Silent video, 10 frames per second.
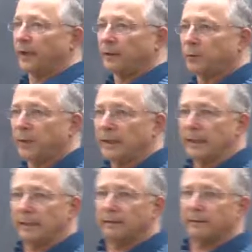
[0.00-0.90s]
that, we
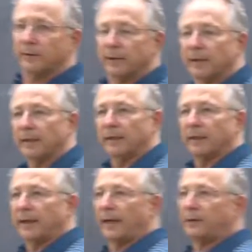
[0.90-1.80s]
need
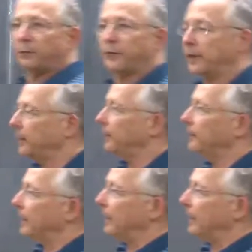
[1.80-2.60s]
kind of a,